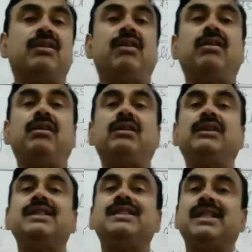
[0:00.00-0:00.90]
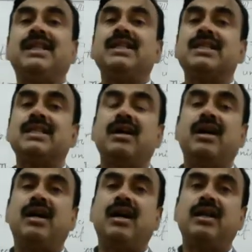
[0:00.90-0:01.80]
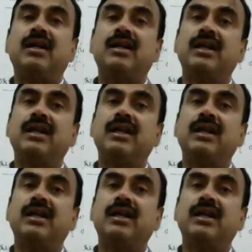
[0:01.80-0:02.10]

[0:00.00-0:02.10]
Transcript: all the cells are